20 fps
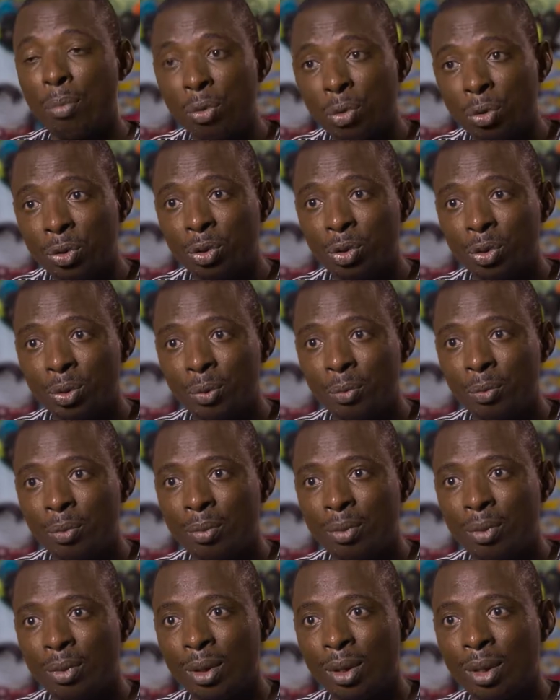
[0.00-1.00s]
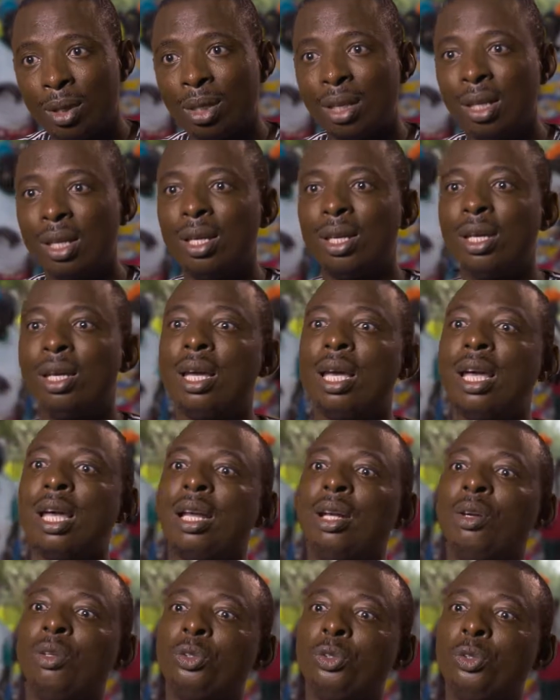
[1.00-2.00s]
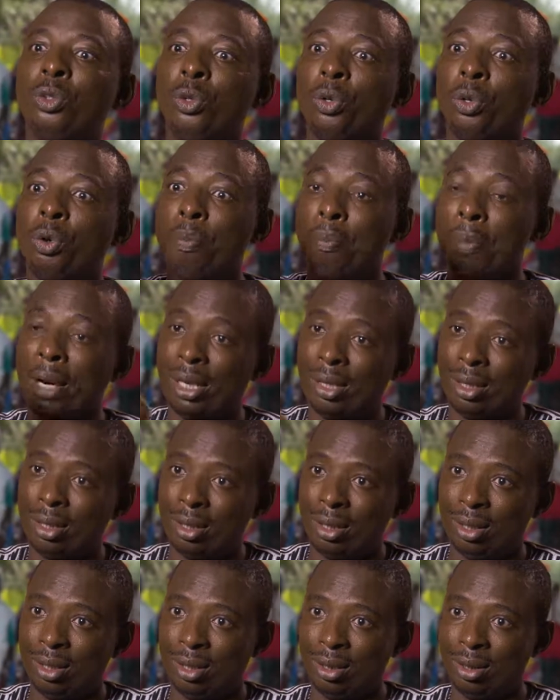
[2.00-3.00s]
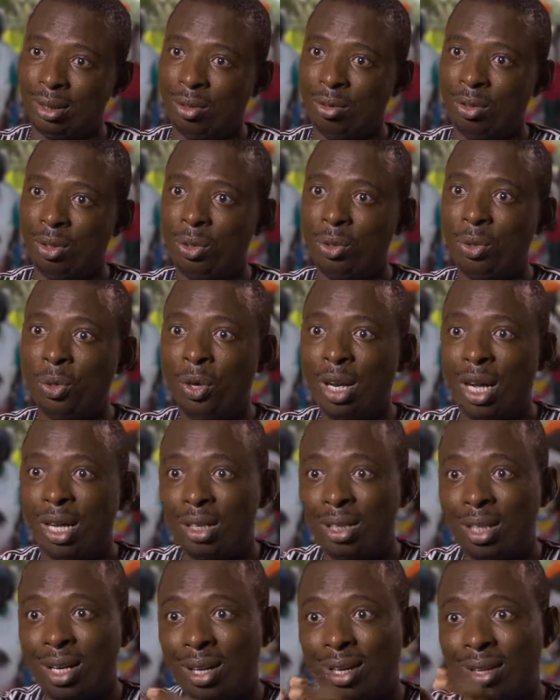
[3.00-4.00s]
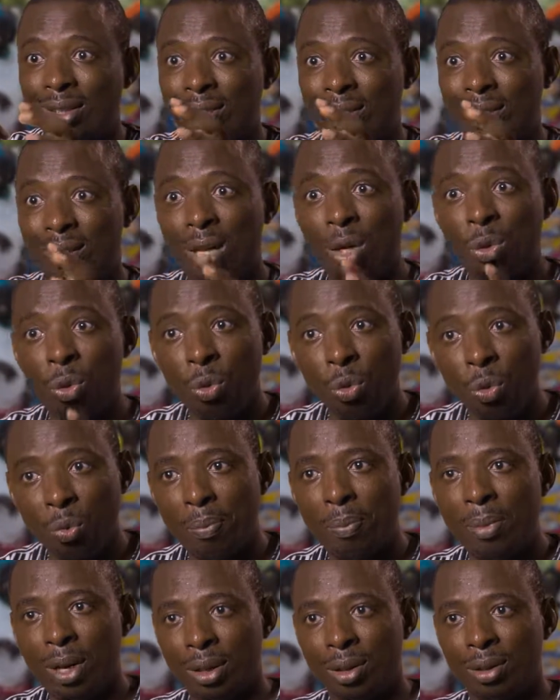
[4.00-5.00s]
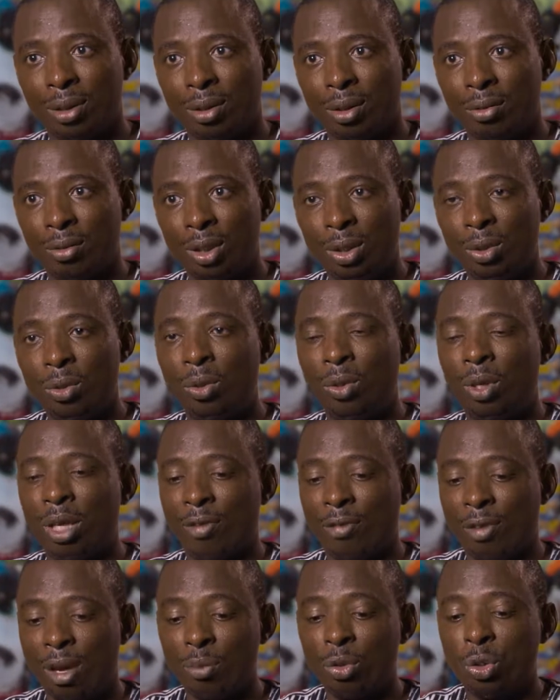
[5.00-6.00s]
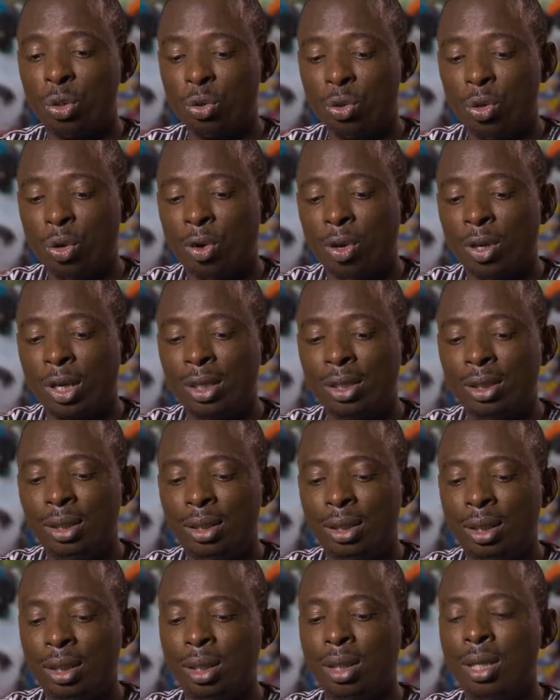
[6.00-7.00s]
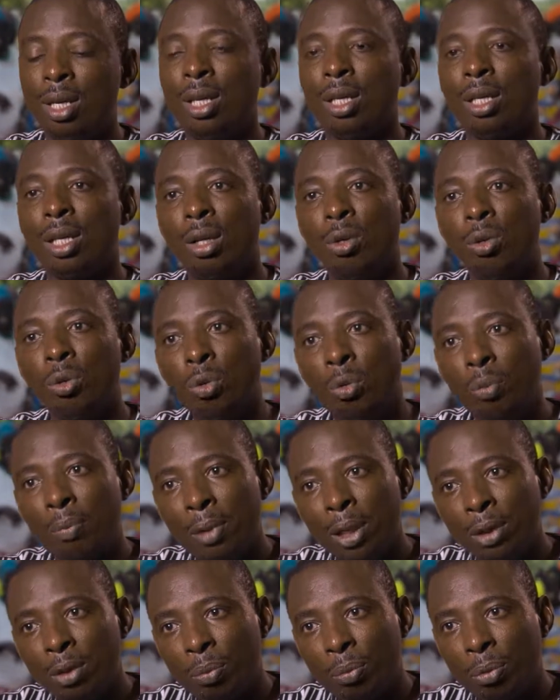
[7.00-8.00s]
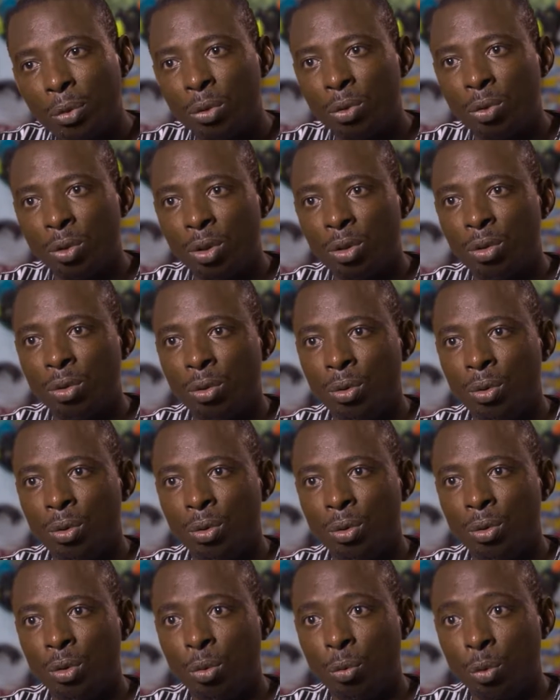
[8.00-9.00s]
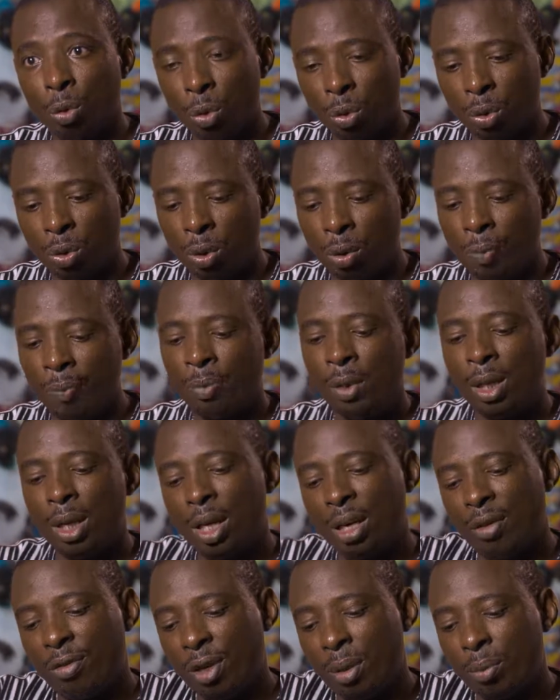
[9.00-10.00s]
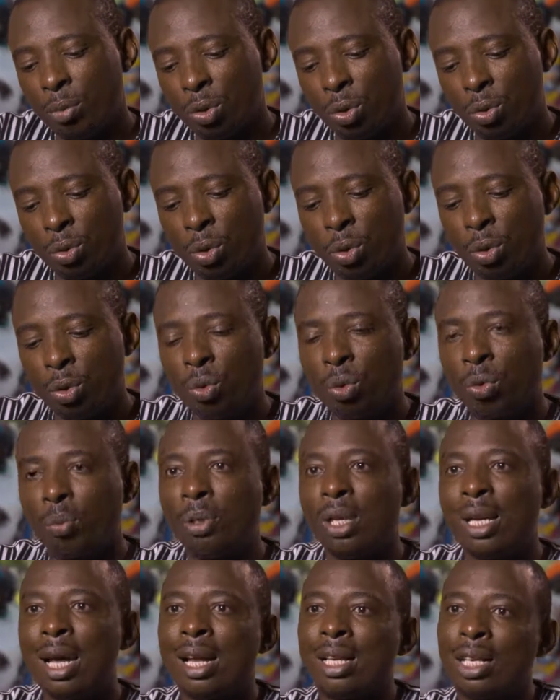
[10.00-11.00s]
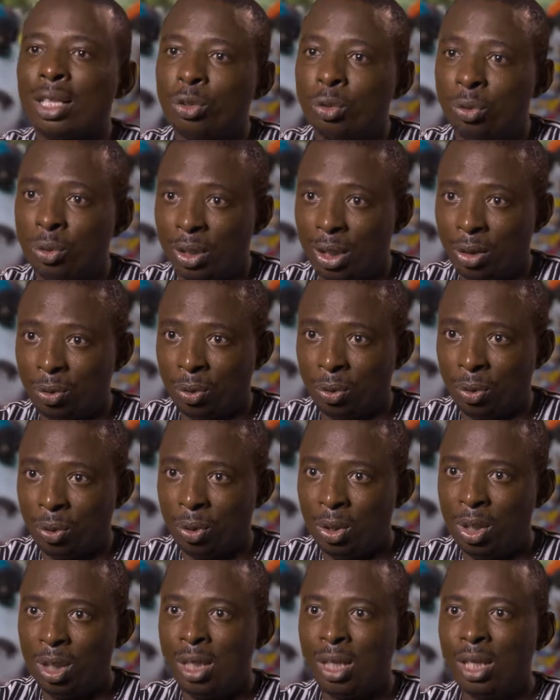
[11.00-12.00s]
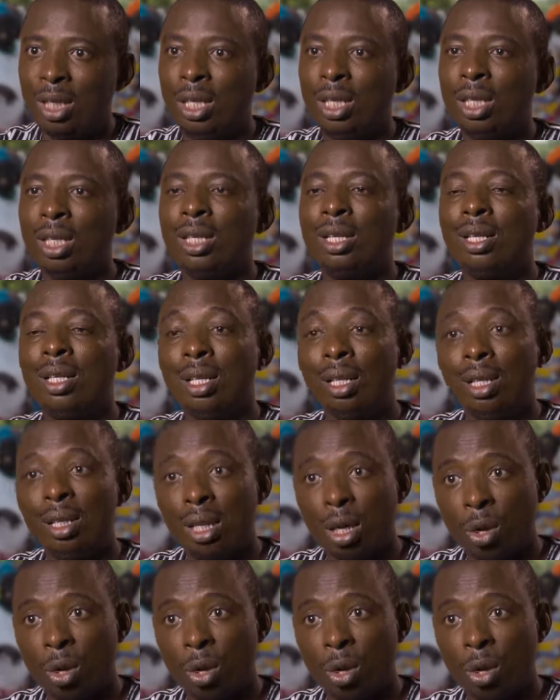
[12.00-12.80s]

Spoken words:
It means that money stays within the group. It means that the women have organised themselves within the cotton producer group. Women have formed an association and have opened bank accounts.